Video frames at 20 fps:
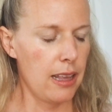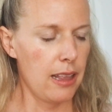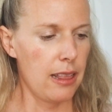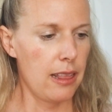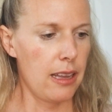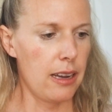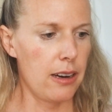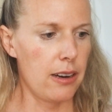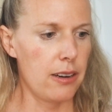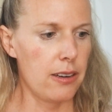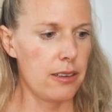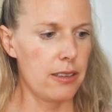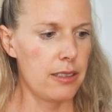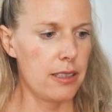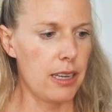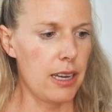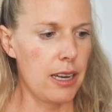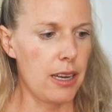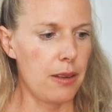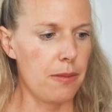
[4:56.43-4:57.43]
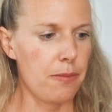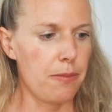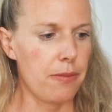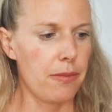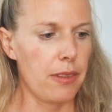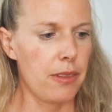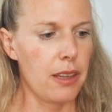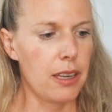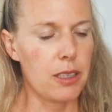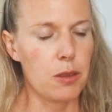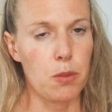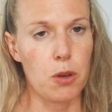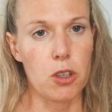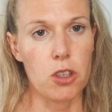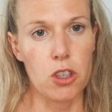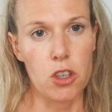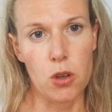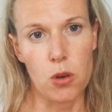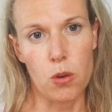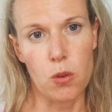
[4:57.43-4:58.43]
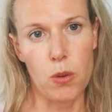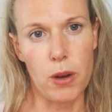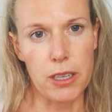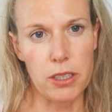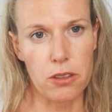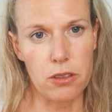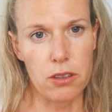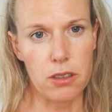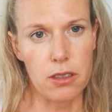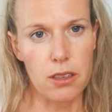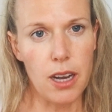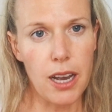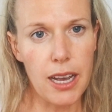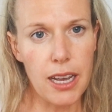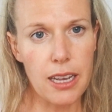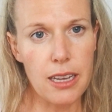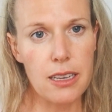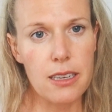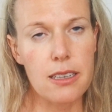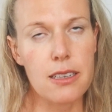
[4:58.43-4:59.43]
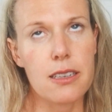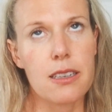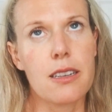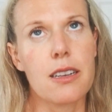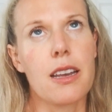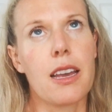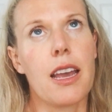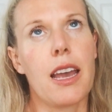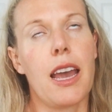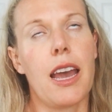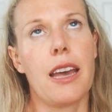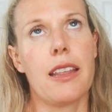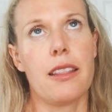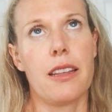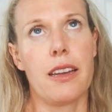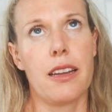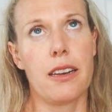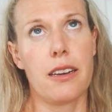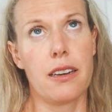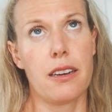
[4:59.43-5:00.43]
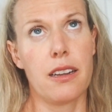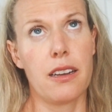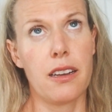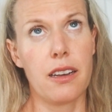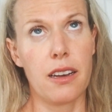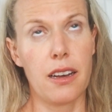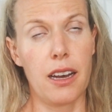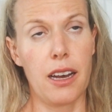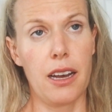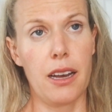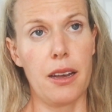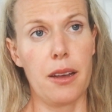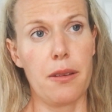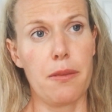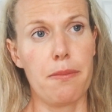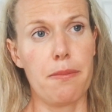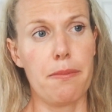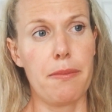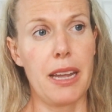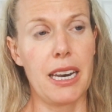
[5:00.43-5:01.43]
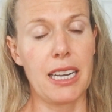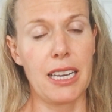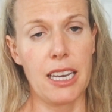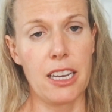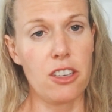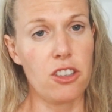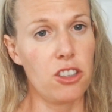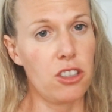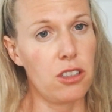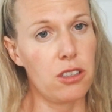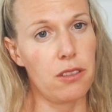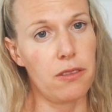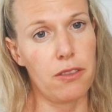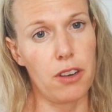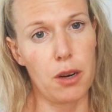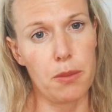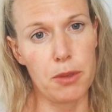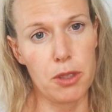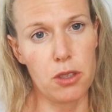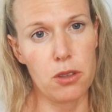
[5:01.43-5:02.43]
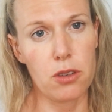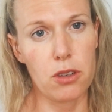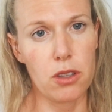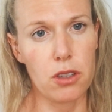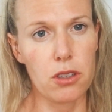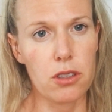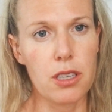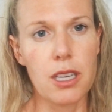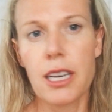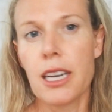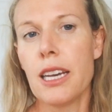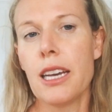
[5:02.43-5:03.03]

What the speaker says: There's exposure to a Western diet, and then medications and pharmaceuticals.